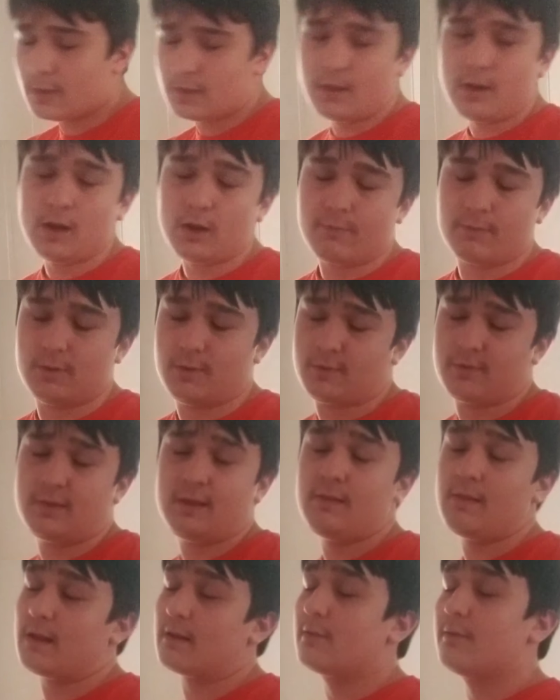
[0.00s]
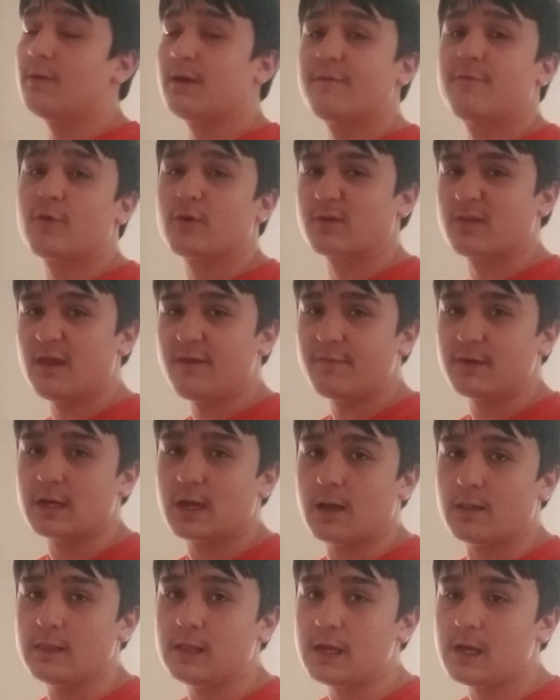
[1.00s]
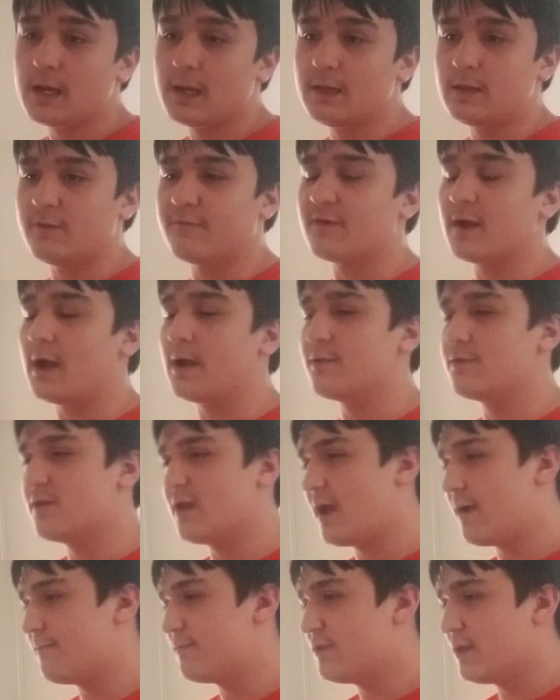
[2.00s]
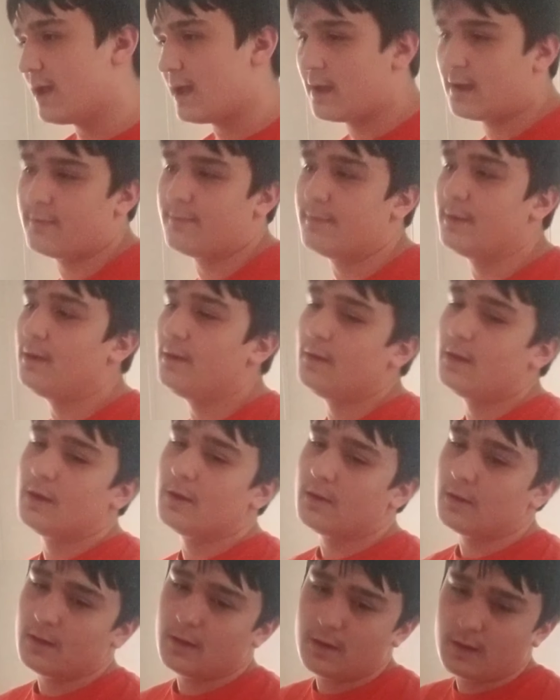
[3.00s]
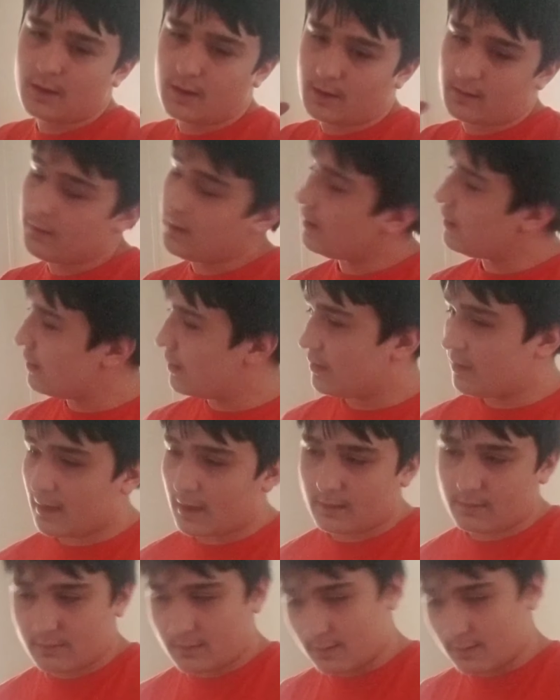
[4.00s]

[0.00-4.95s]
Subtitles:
dunk, which you'll see, like, 24/7 online. You've got jab, jab, like,